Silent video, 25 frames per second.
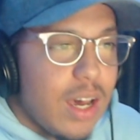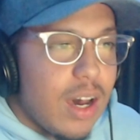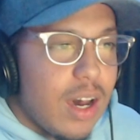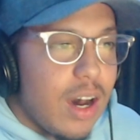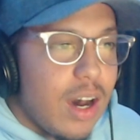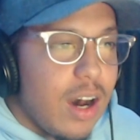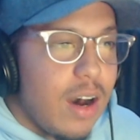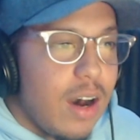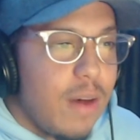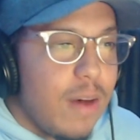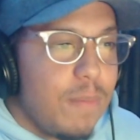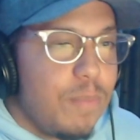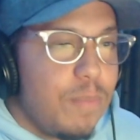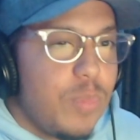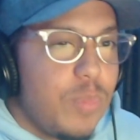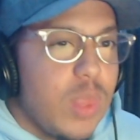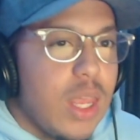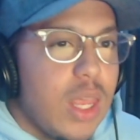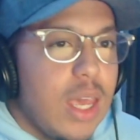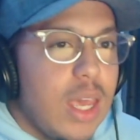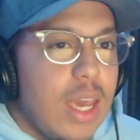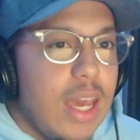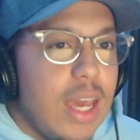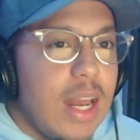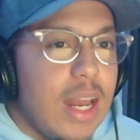
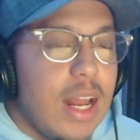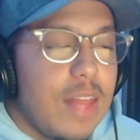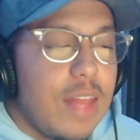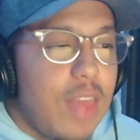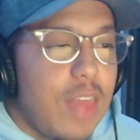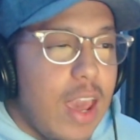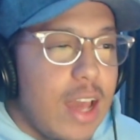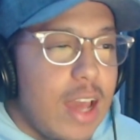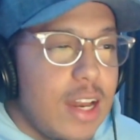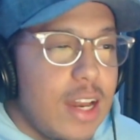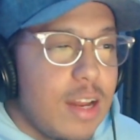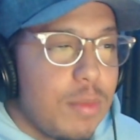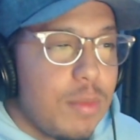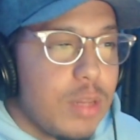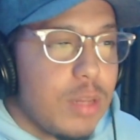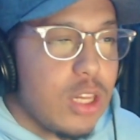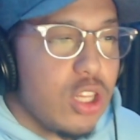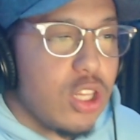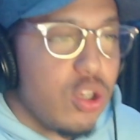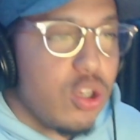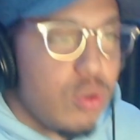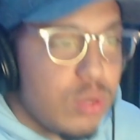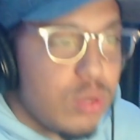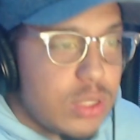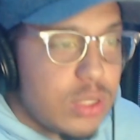They end up
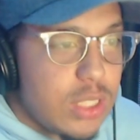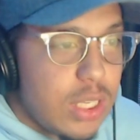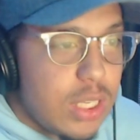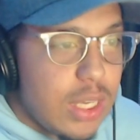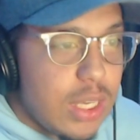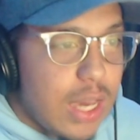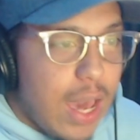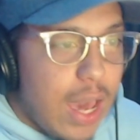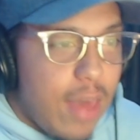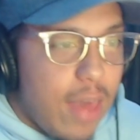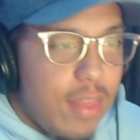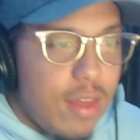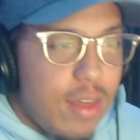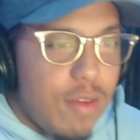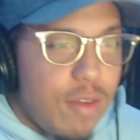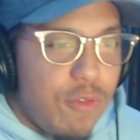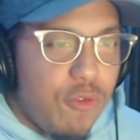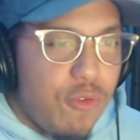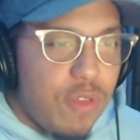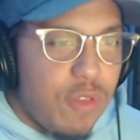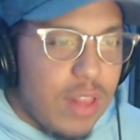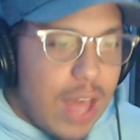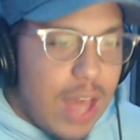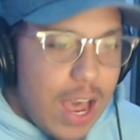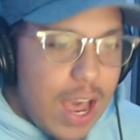losing, and then
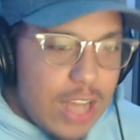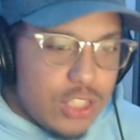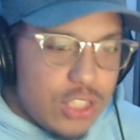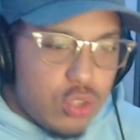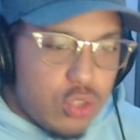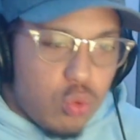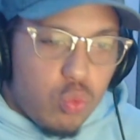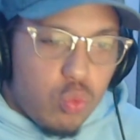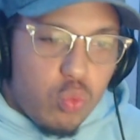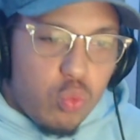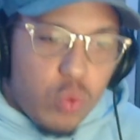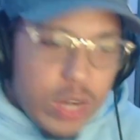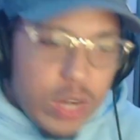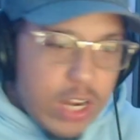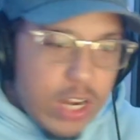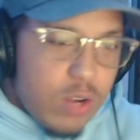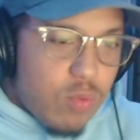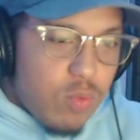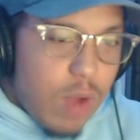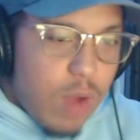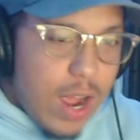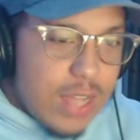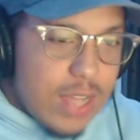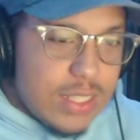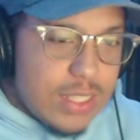Flash
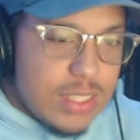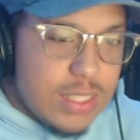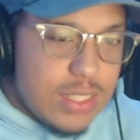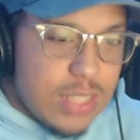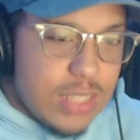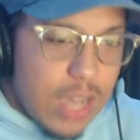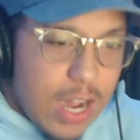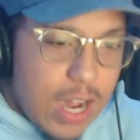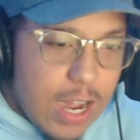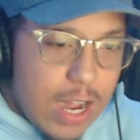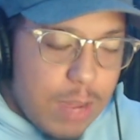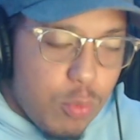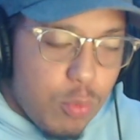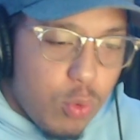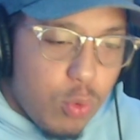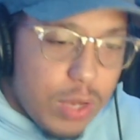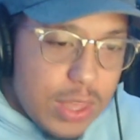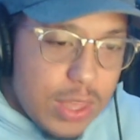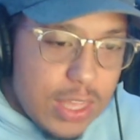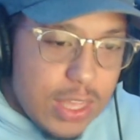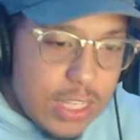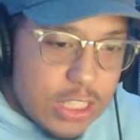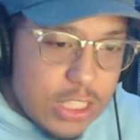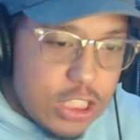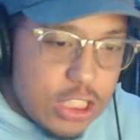rewrites time with
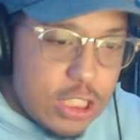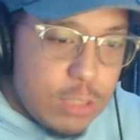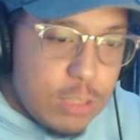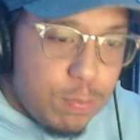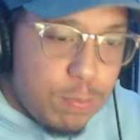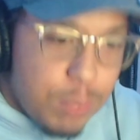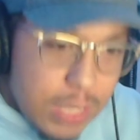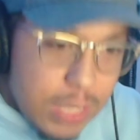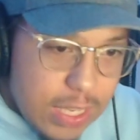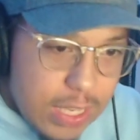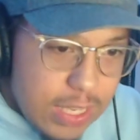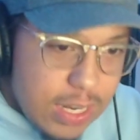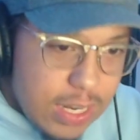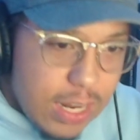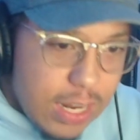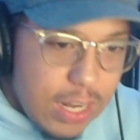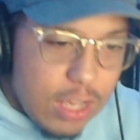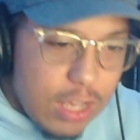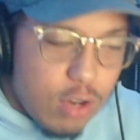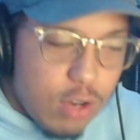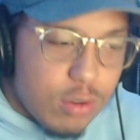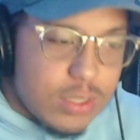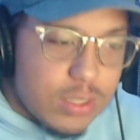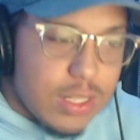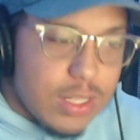his speed, and he
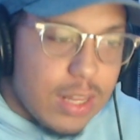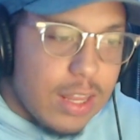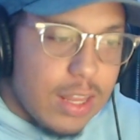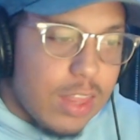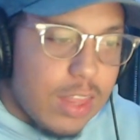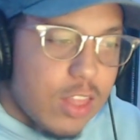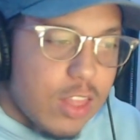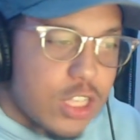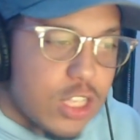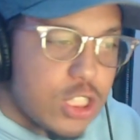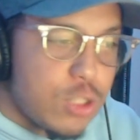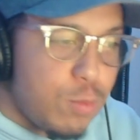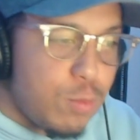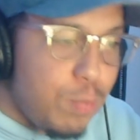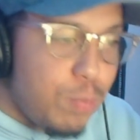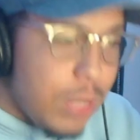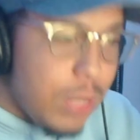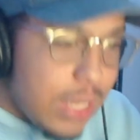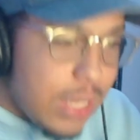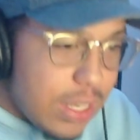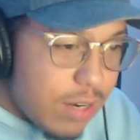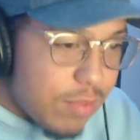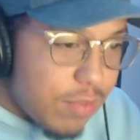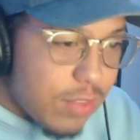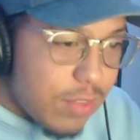goes at like the
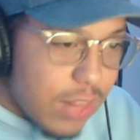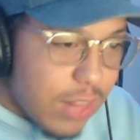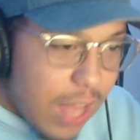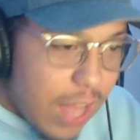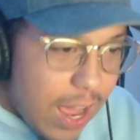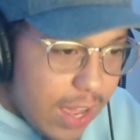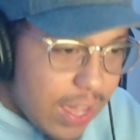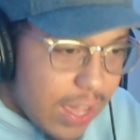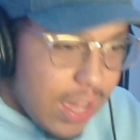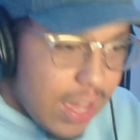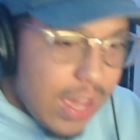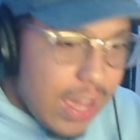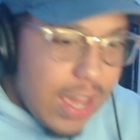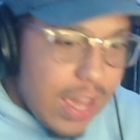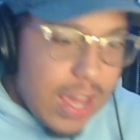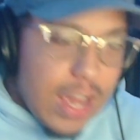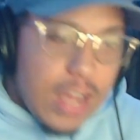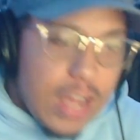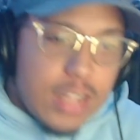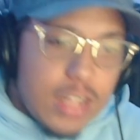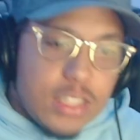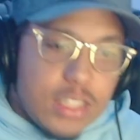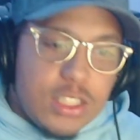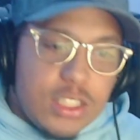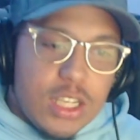speed of light
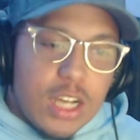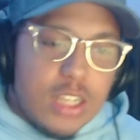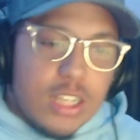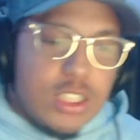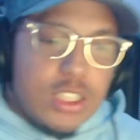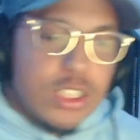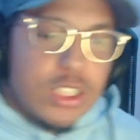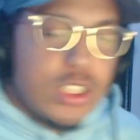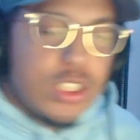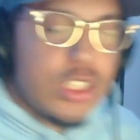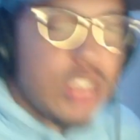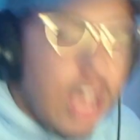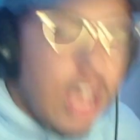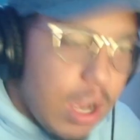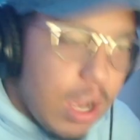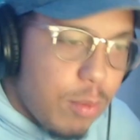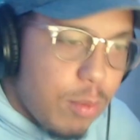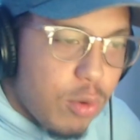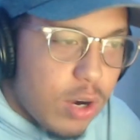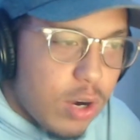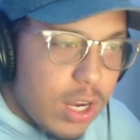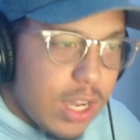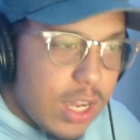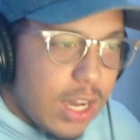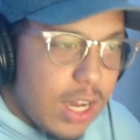and touches
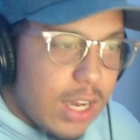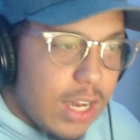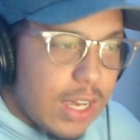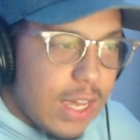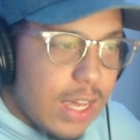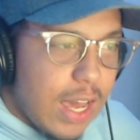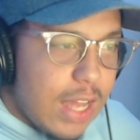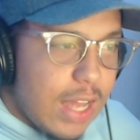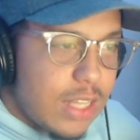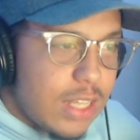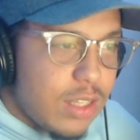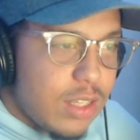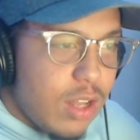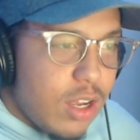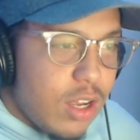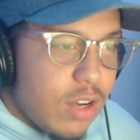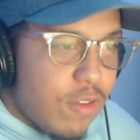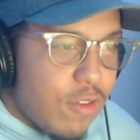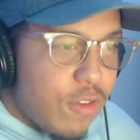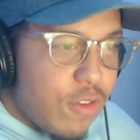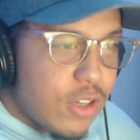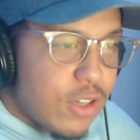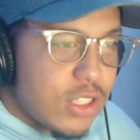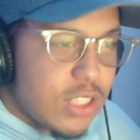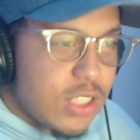Cyborg again
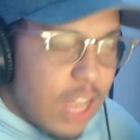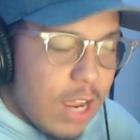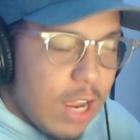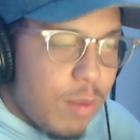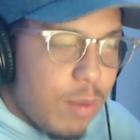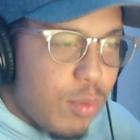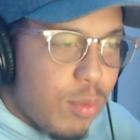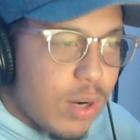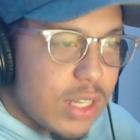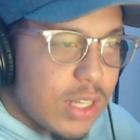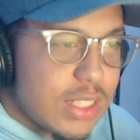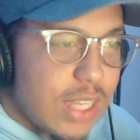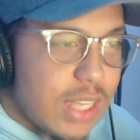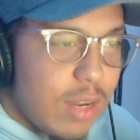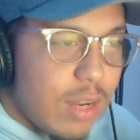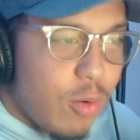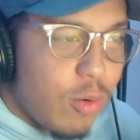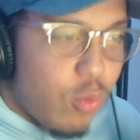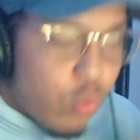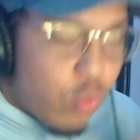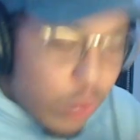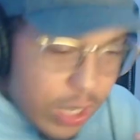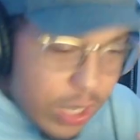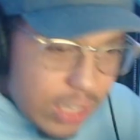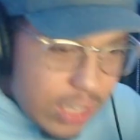for Cyborg
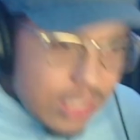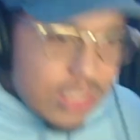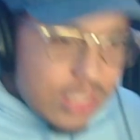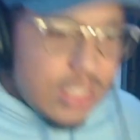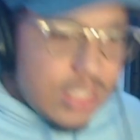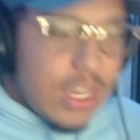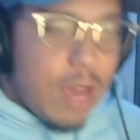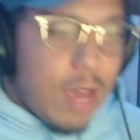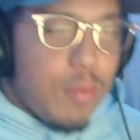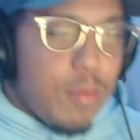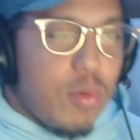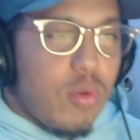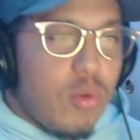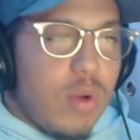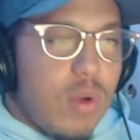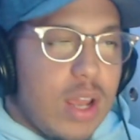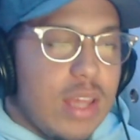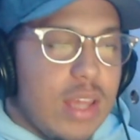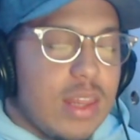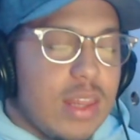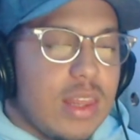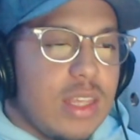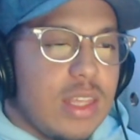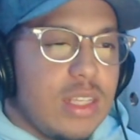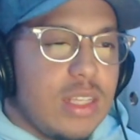to
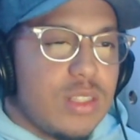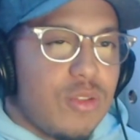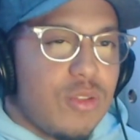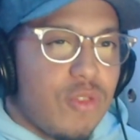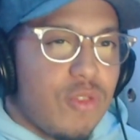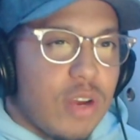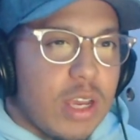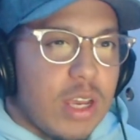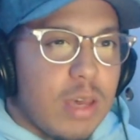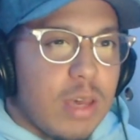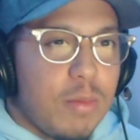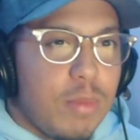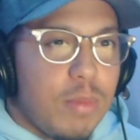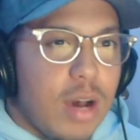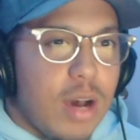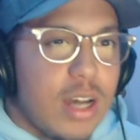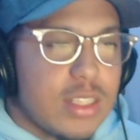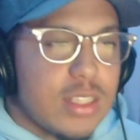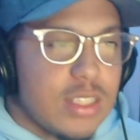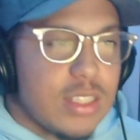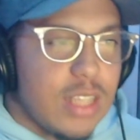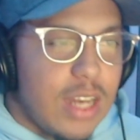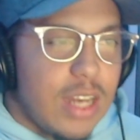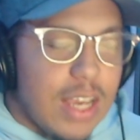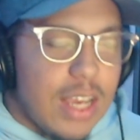separate these freaking
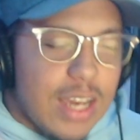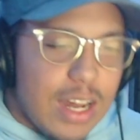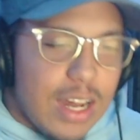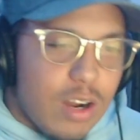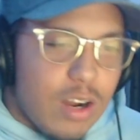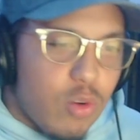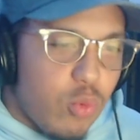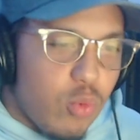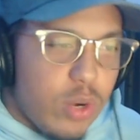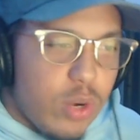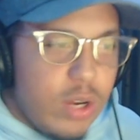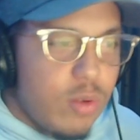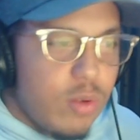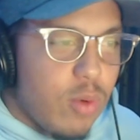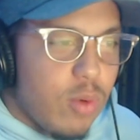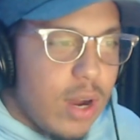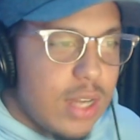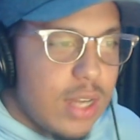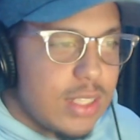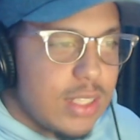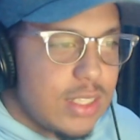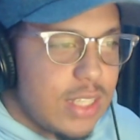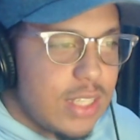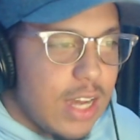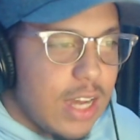boxes, and he kind of
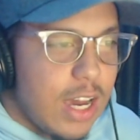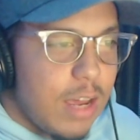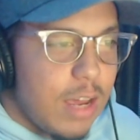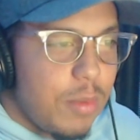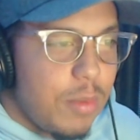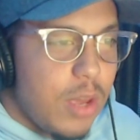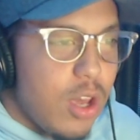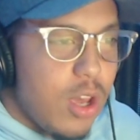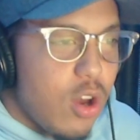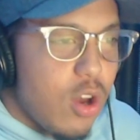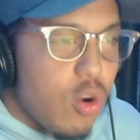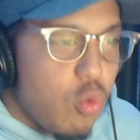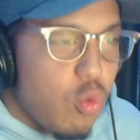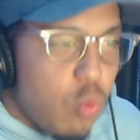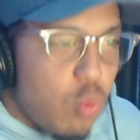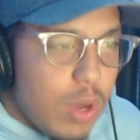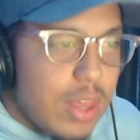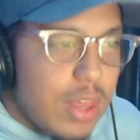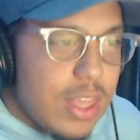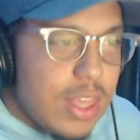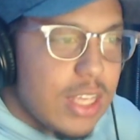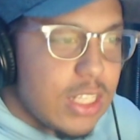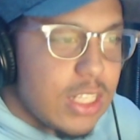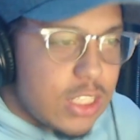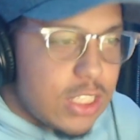rewinds time
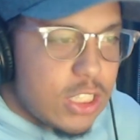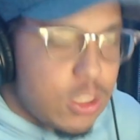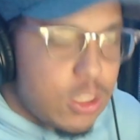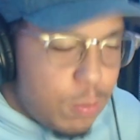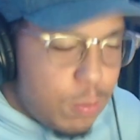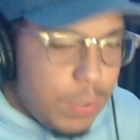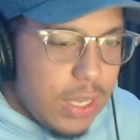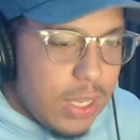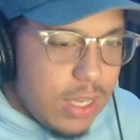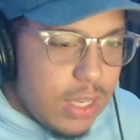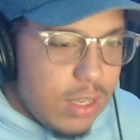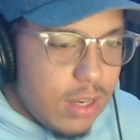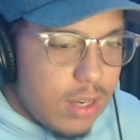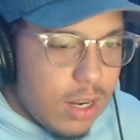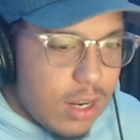with his speed.